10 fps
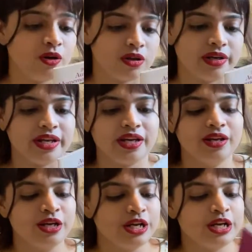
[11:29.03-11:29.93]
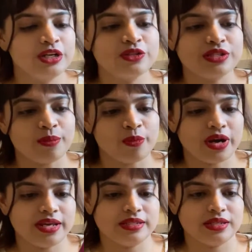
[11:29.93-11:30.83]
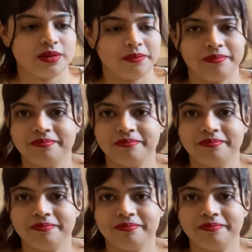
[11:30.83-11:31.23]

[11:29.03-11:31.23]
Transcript: holiday to surprise him.